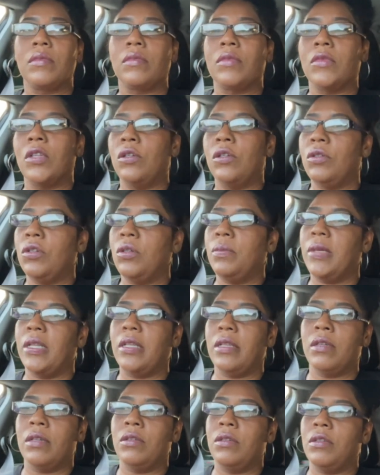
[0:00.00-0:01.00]
Don't do
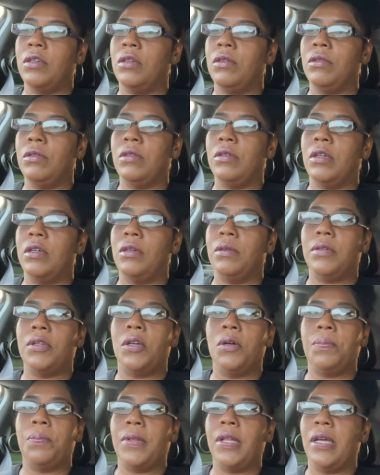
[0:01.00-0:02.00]
me. Don't, don't, don't,
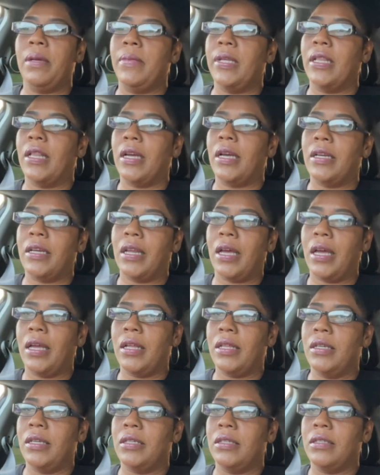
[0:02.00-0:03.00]
don't play me like that.
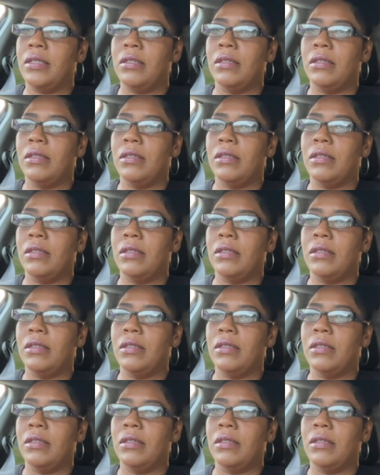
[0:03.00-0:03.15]
It,